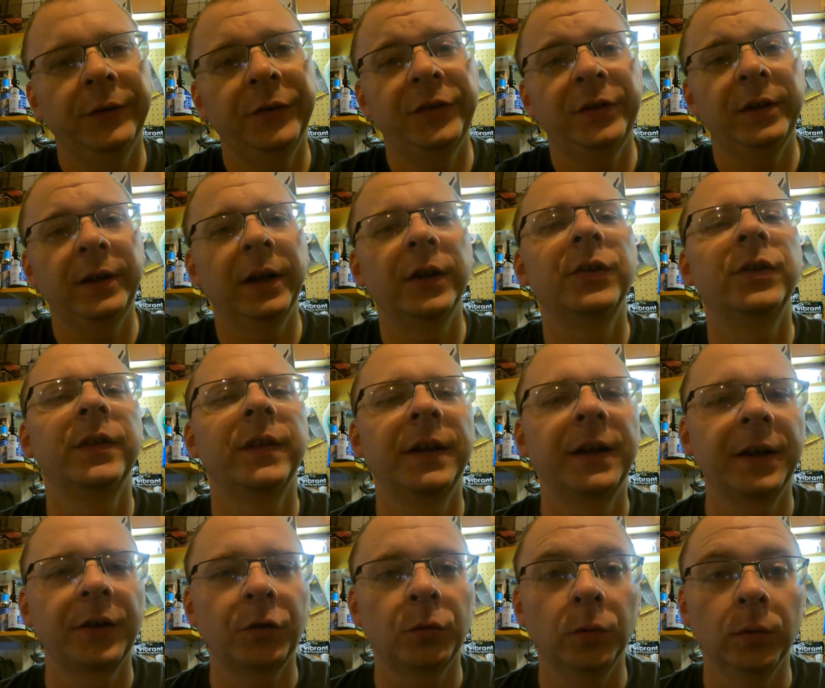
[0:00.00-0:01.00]
see you guys in
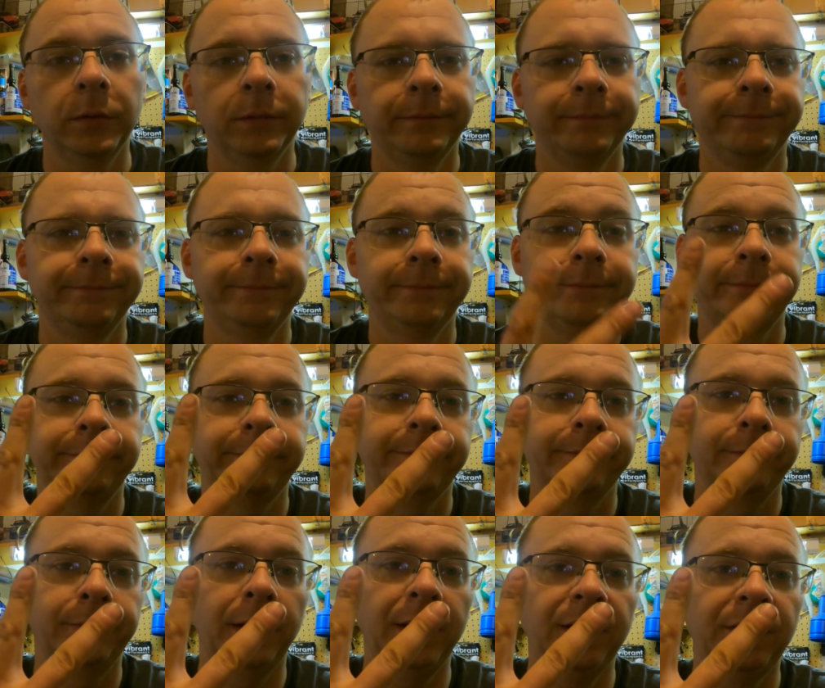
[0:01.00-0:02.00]
the next one.
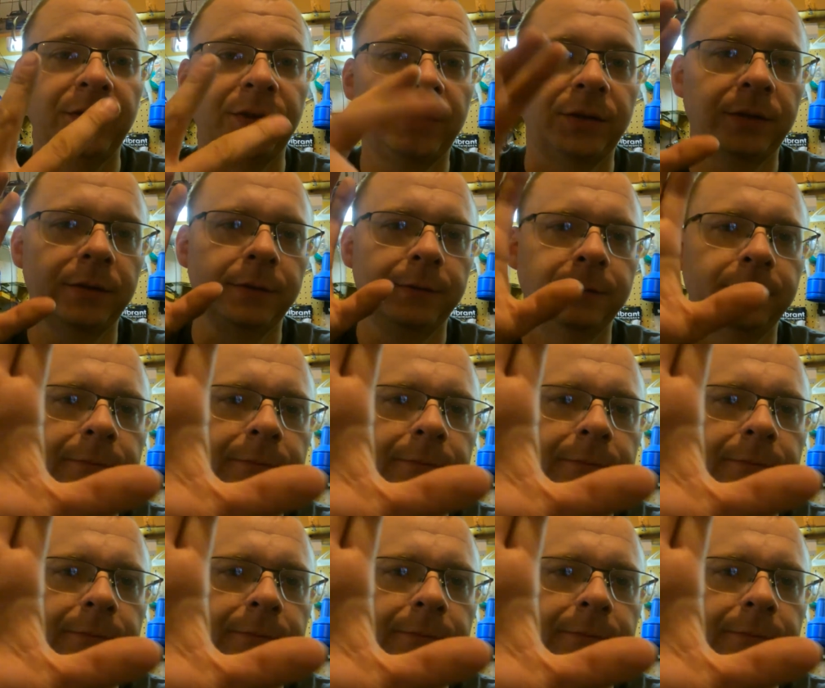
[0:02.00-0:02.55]
Peace.